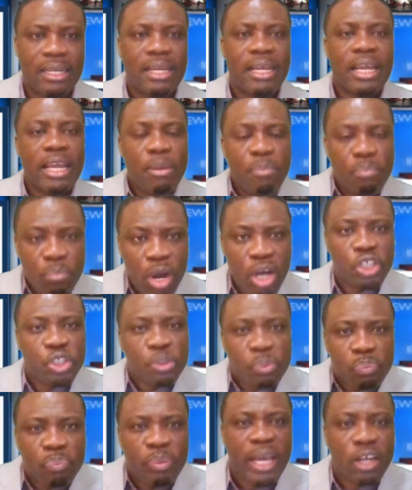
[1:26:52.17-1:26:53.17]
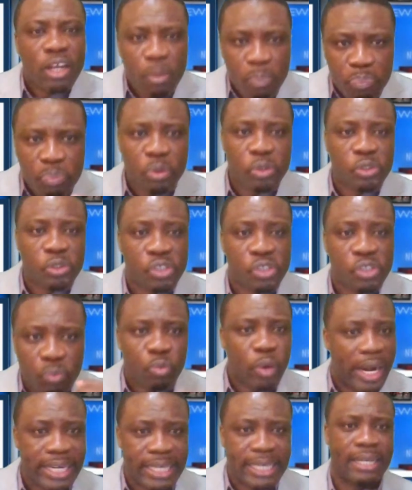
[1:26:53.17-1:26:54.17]
a much better person
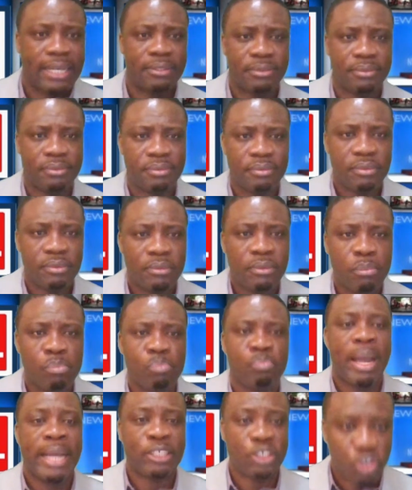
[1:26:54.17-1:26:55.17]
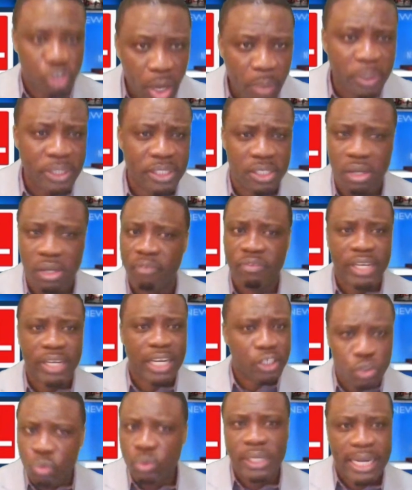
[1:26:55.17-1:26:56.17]
right now. Majority of them
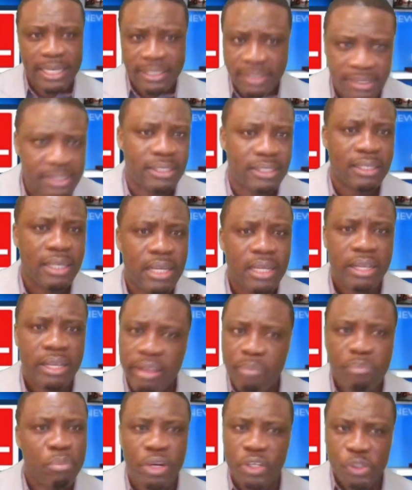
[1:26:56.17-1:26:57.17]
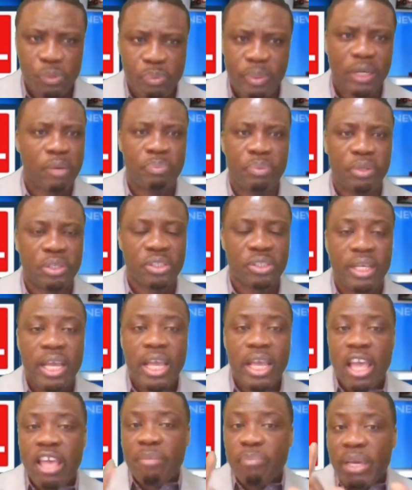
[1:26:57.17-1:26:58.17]
do not see a much better person,
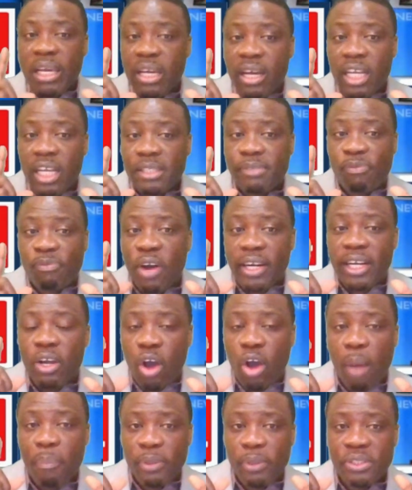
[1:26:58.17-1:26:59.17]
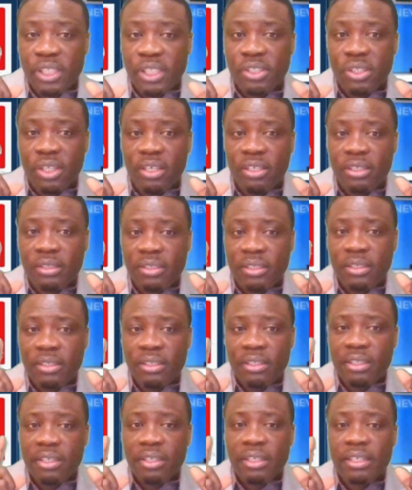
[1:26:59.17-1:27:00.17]
because for the opposition,
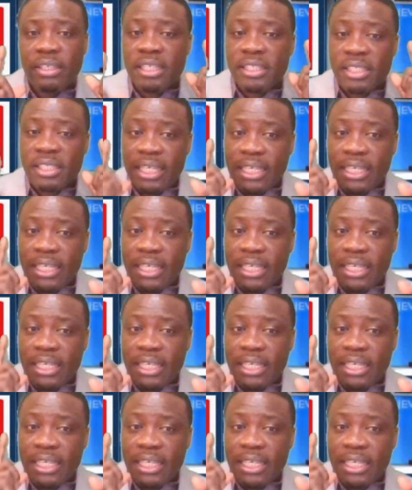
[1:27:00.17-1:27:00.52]
they see